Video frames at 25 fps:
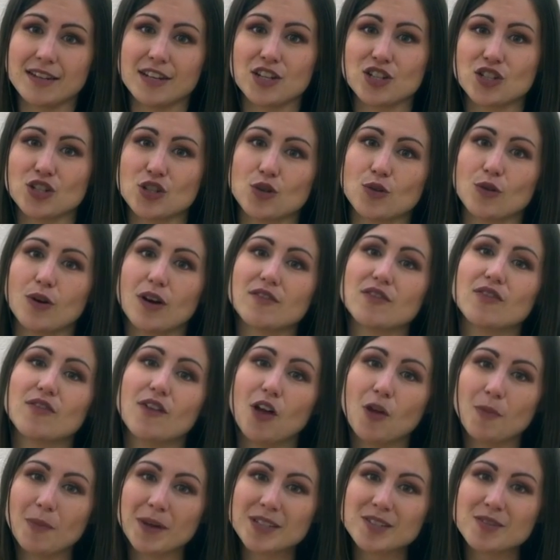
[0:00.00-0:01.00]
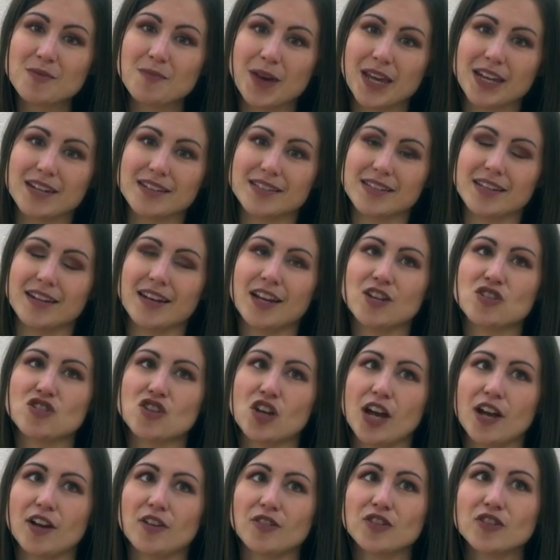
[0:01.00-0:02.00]
issue of Developmental Medicine and
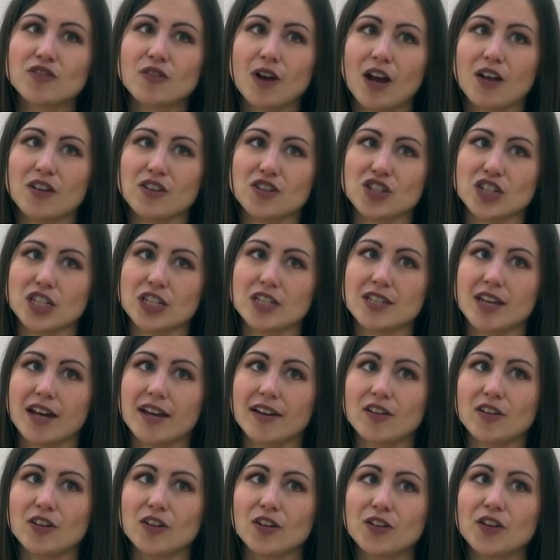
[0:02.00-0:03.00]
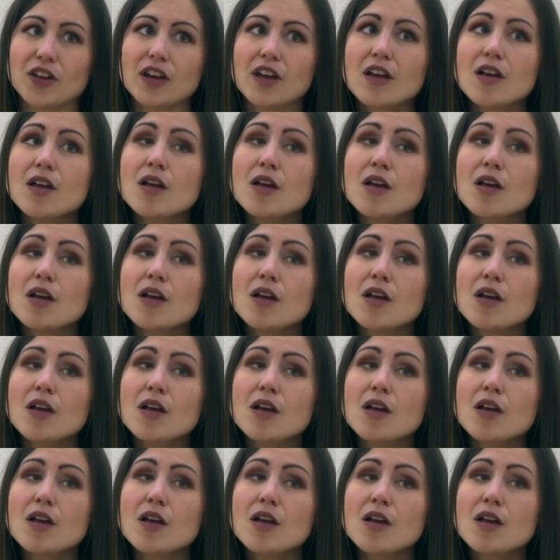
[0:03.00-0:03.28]
Child Neurology titled